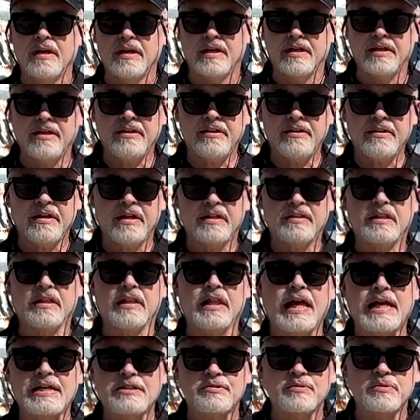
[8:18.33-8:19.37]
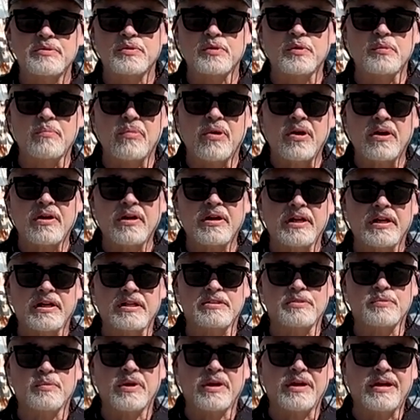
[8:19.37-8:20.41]
Here at the Last Resort Bar
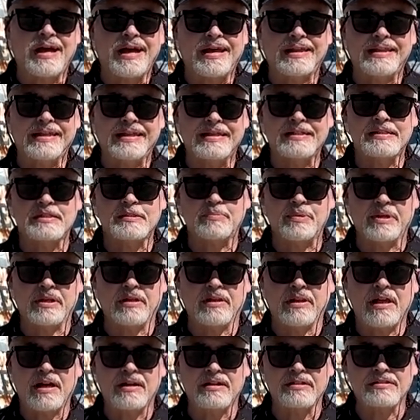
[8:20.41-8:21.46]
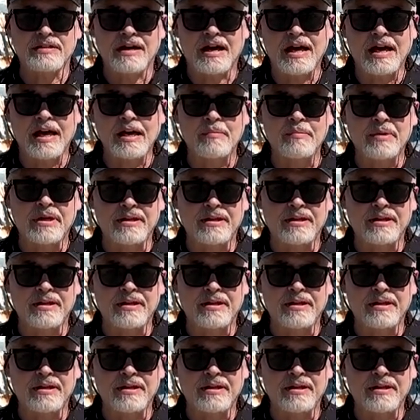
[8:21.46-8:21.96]
is where Aileen spent a lot of time.